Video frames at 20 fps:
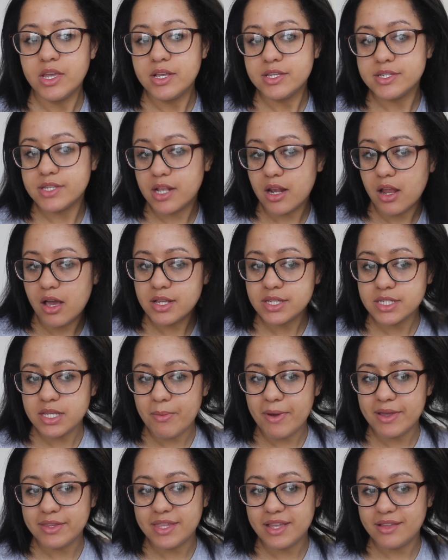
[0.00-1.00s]
So the last
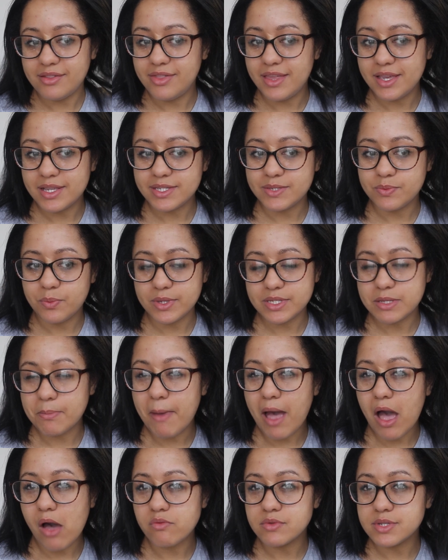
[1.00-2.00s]
time I did this was
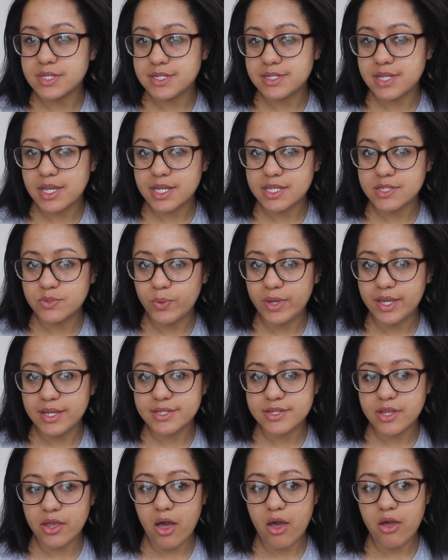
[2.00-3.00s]
about 6
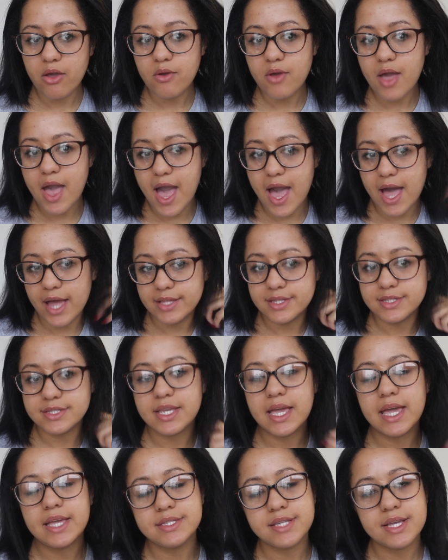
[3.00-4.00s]
weeks ago, and
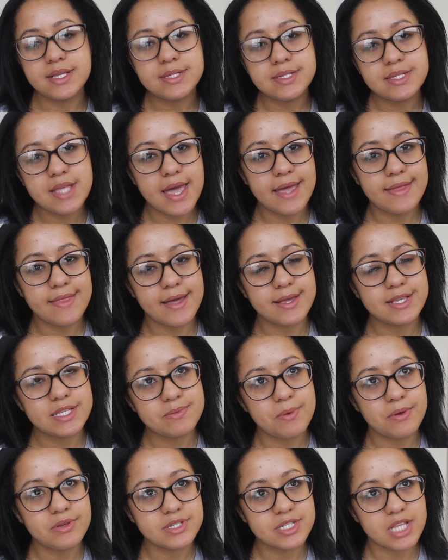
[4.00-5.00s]
it does say that it's
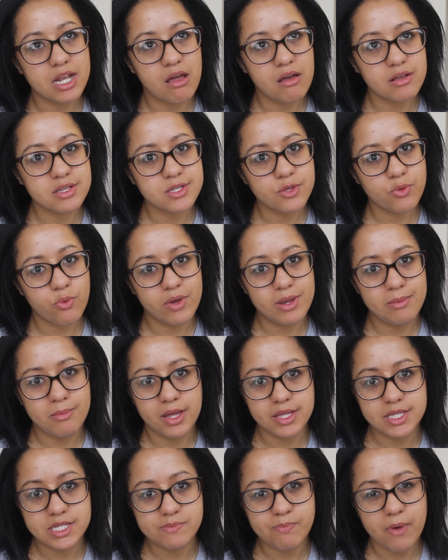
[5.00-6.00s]
supposed to last 3
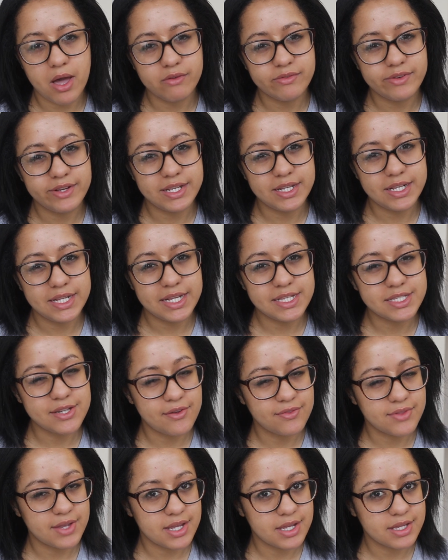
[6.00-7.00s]
months, but I really
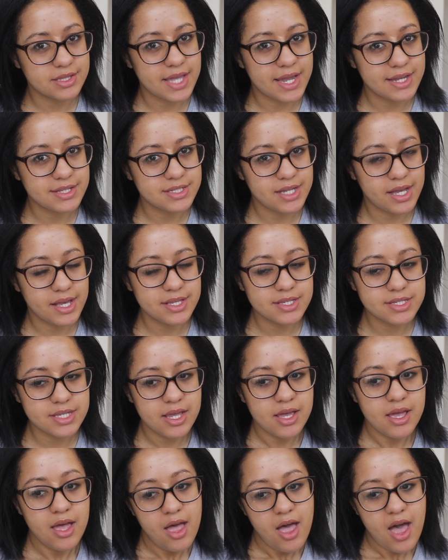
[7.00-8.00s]
don't think that it does.
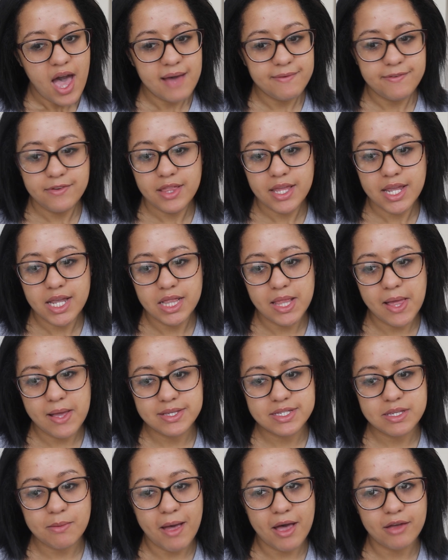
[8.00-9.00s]
I feel like it
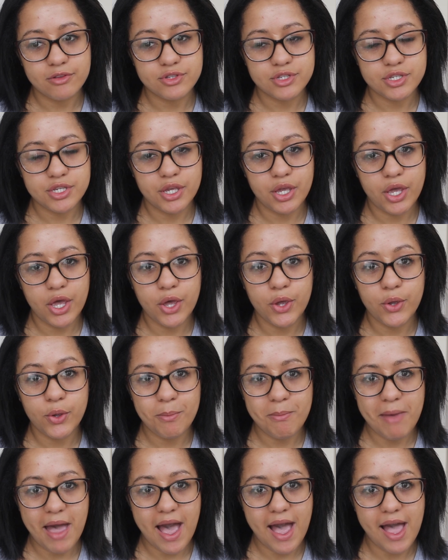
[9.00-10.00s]
lasts about
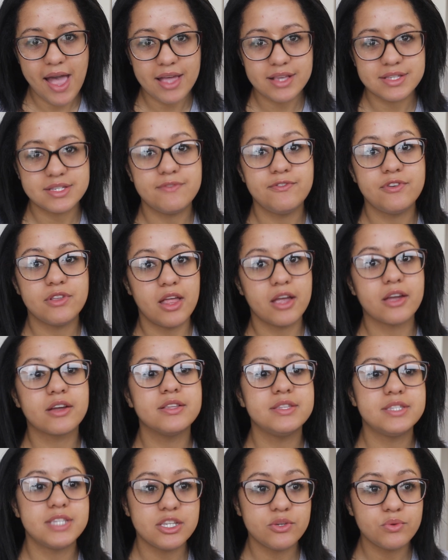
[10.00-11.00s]
2 max if you like
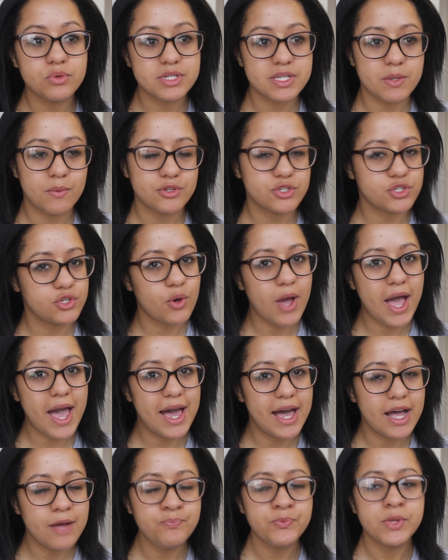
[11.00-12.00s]
continuously washing your
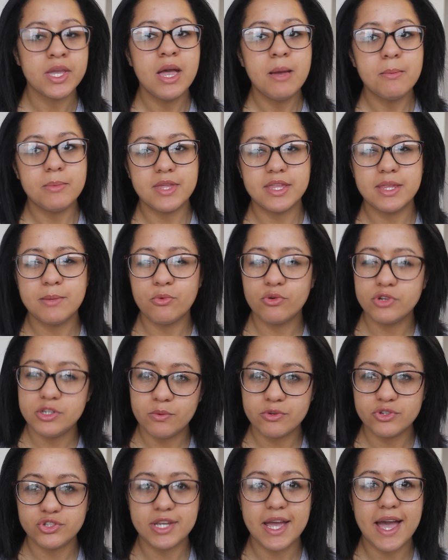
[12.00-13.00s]
hair, but then the more you
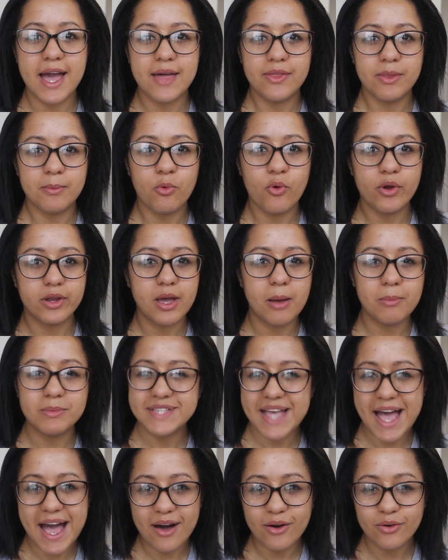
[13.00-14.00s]
wash your hair, the more it
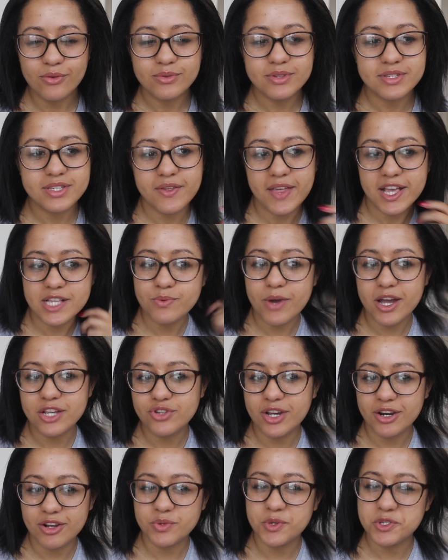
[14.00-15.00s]
comes out, so that's why I
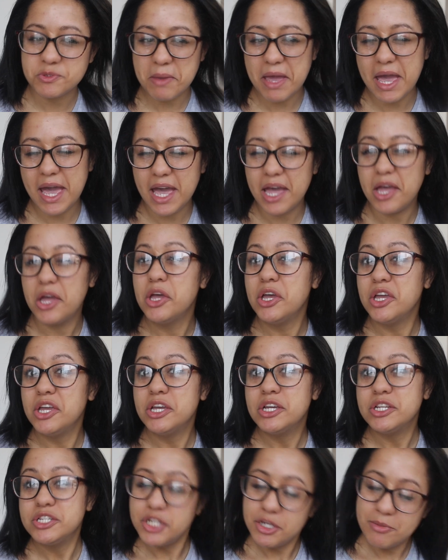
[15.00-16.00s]
try not to wash my hair
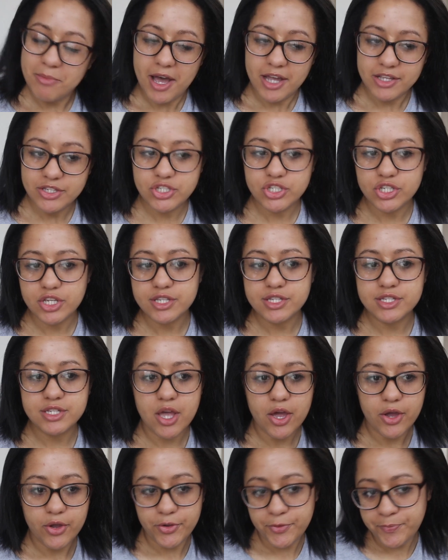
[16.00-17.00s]
too much.
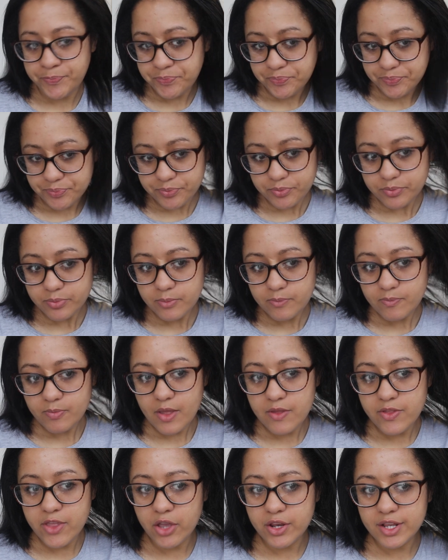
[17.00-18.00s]
So
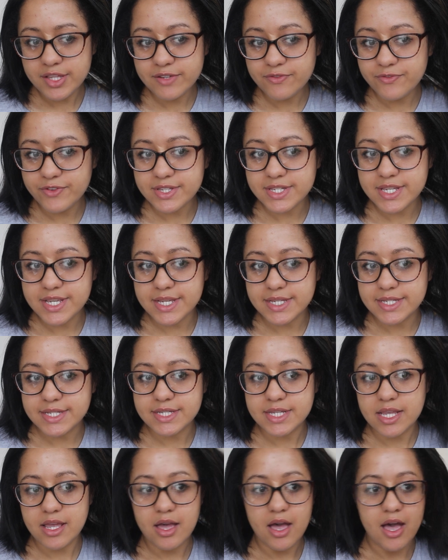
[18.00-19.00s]
the only difference
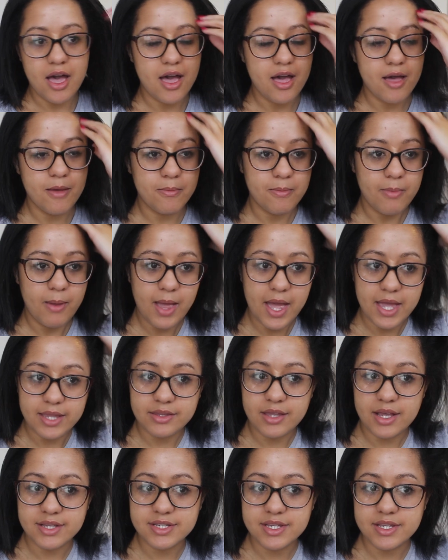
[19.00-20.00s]
is
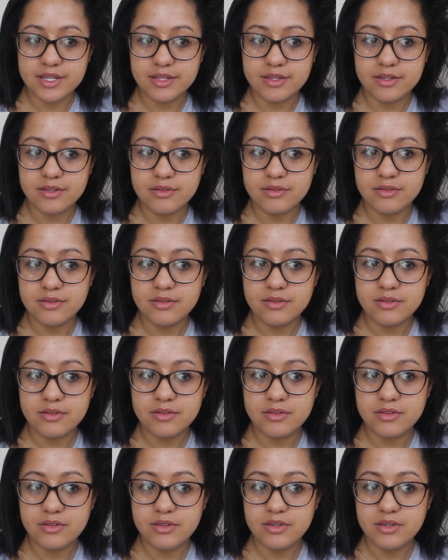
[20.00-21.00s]
it doesn't
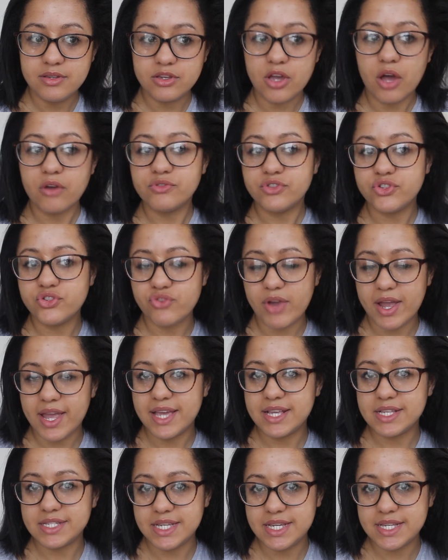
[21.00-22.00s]
go
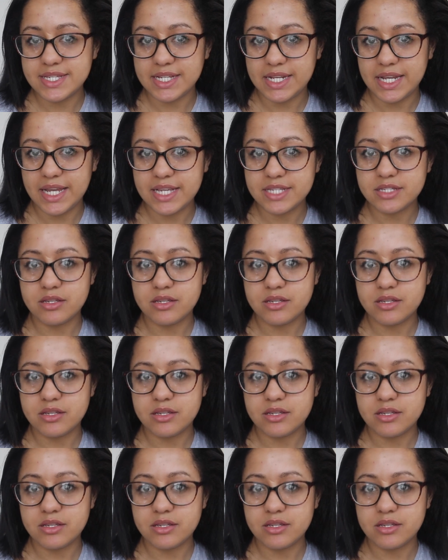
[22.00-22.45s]
straight as easily.